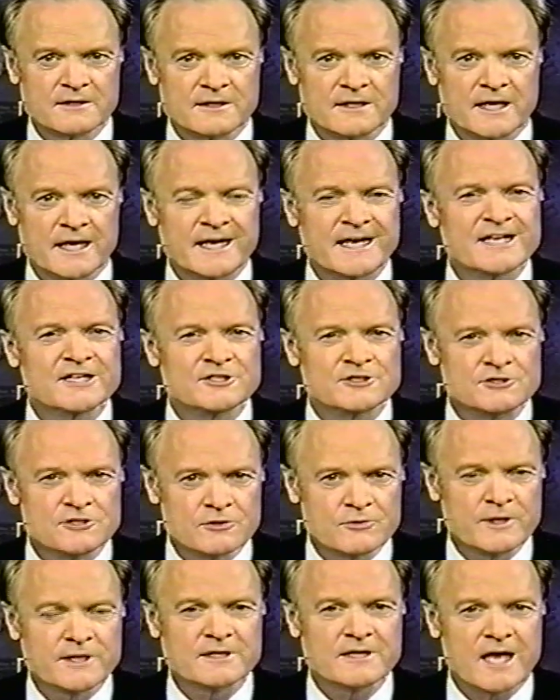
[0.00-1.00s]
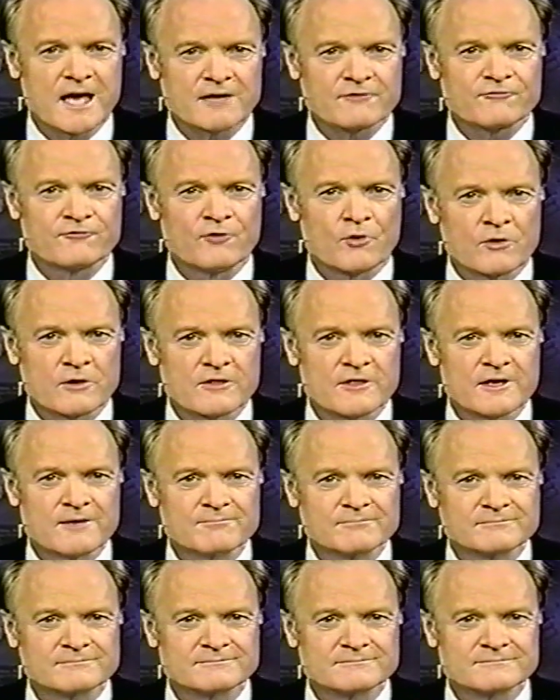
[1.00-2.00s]
And in doing that for
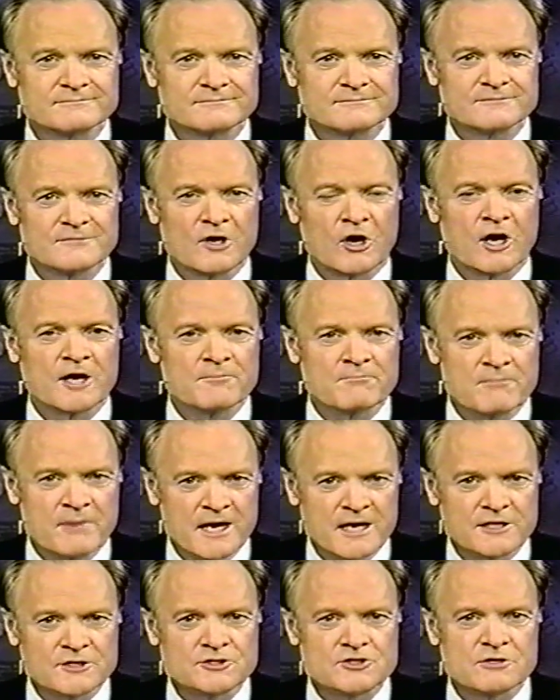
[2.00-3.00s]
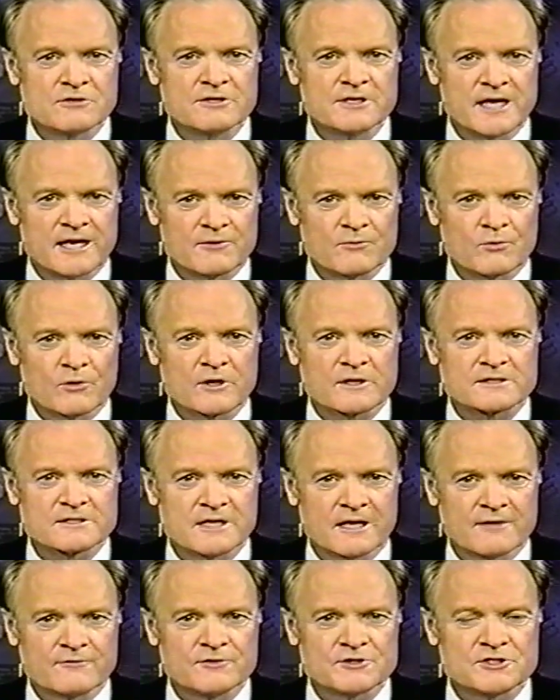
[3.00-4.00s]
them, on major network
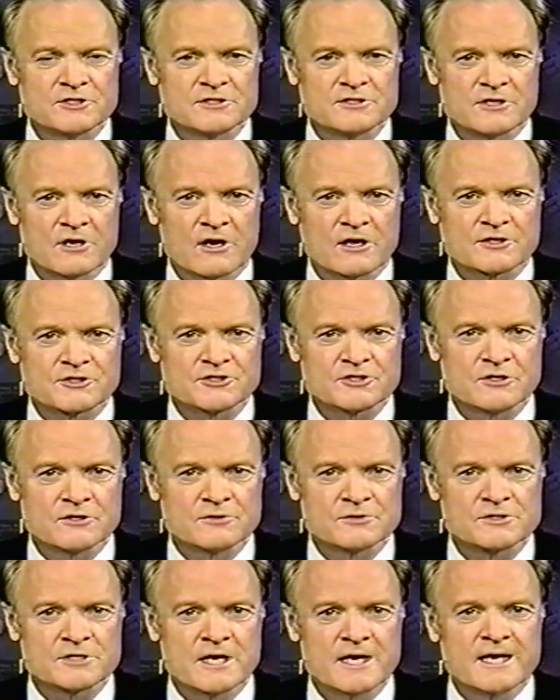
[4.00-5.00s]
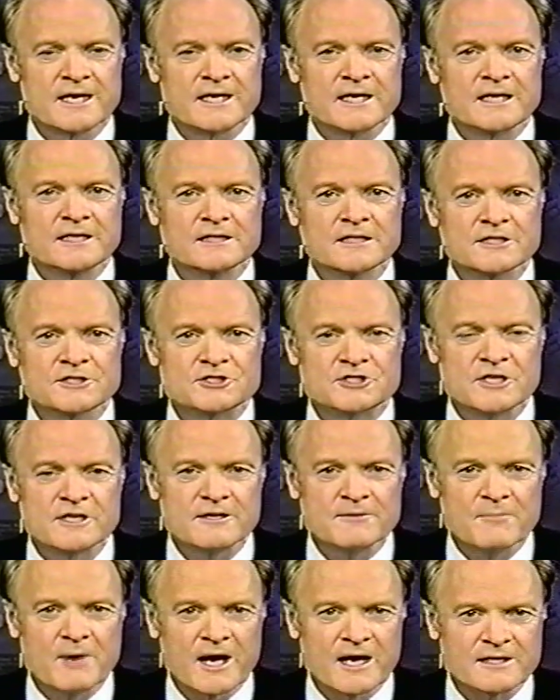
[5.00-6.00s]
television talk shows, he
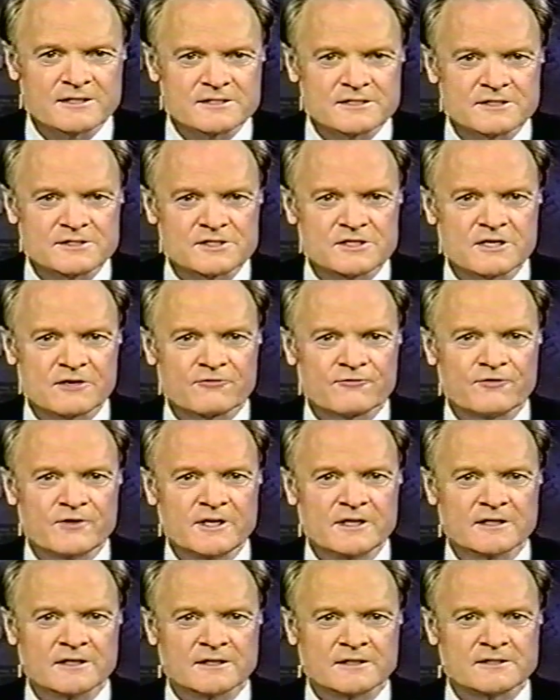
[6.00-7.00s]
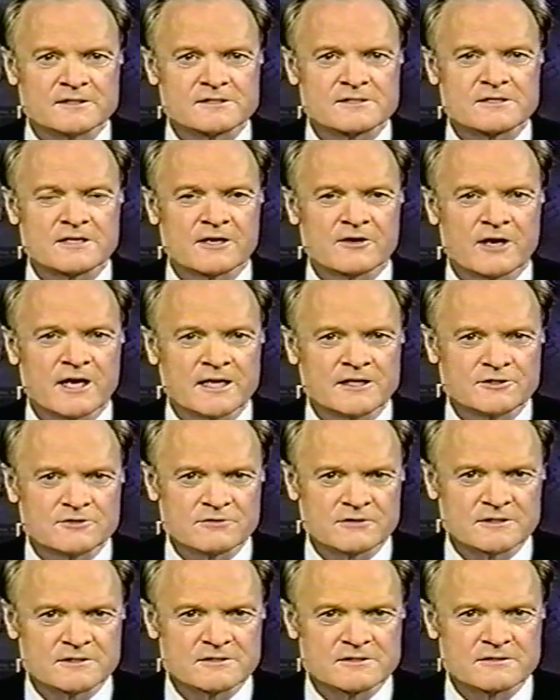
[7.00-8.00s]
legitimizes their feelings, their
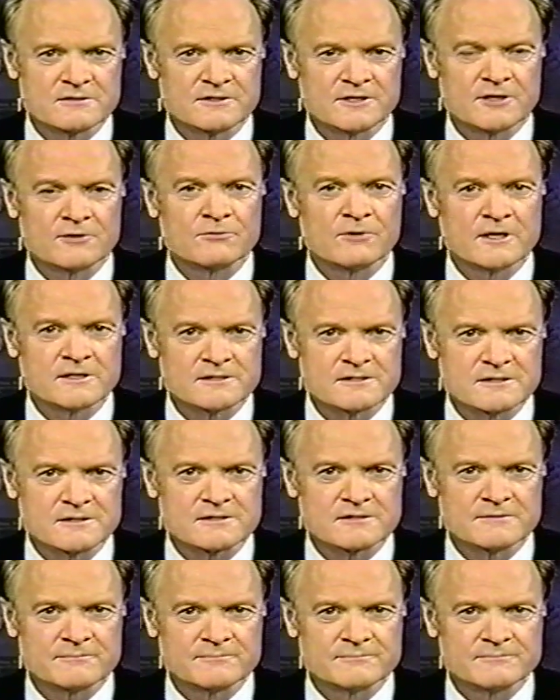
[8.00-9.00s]
hatreds, their racism.